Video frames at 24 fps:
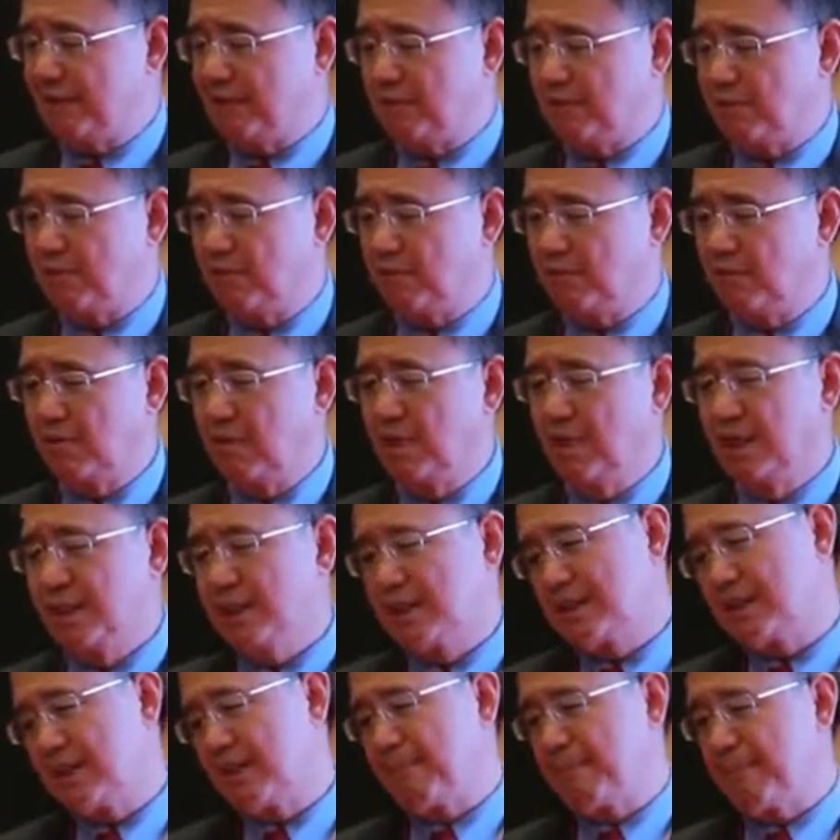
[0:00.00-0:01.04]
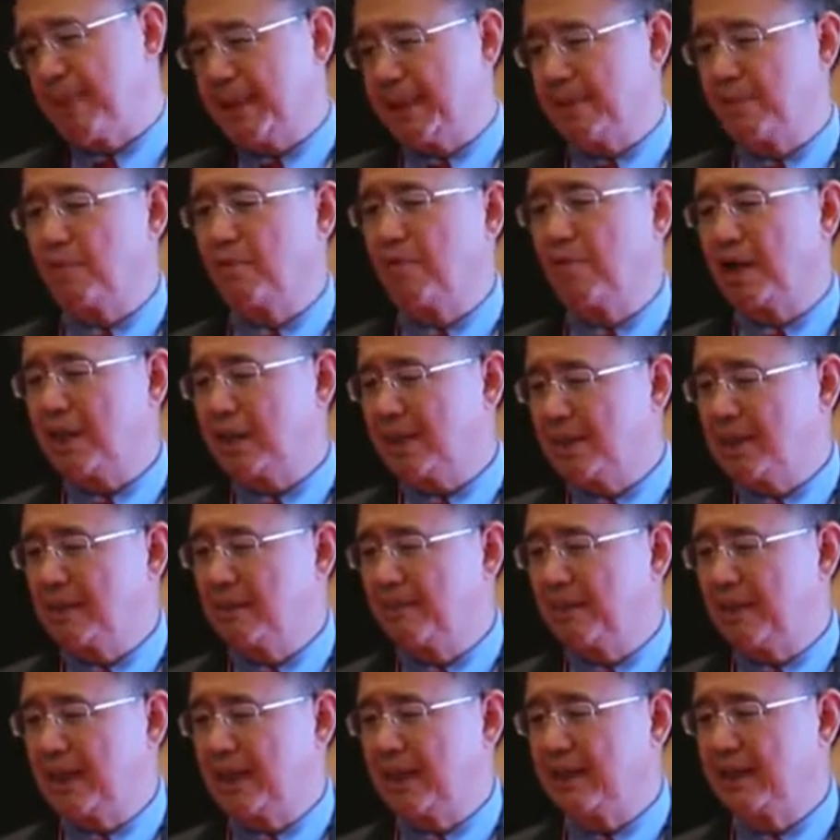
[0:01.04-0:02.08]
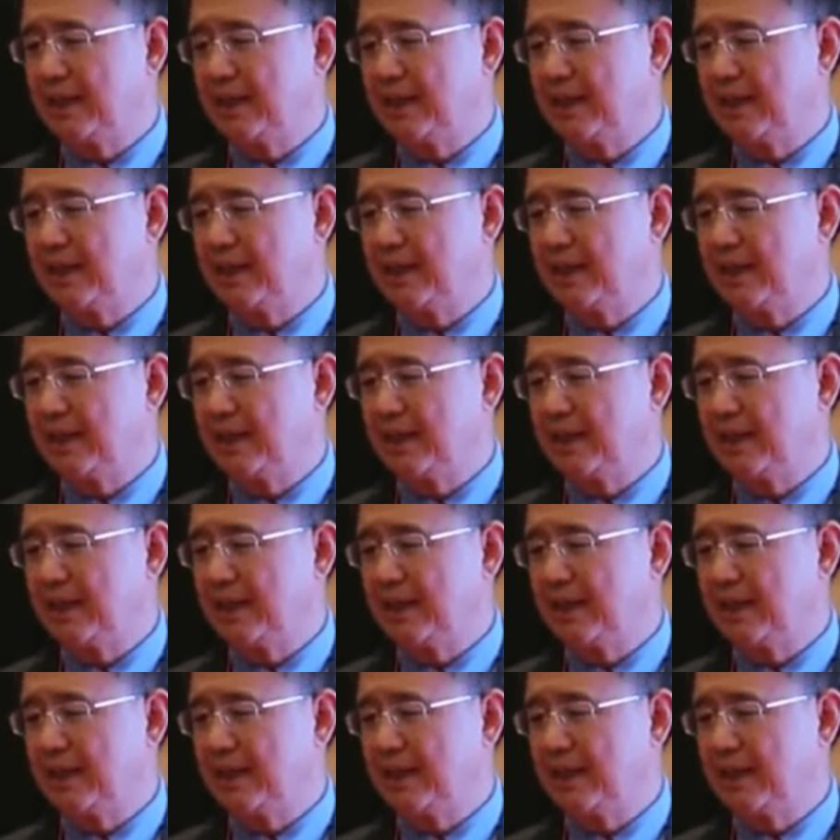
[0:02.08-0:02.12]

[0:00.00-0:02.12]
For the economic development speed,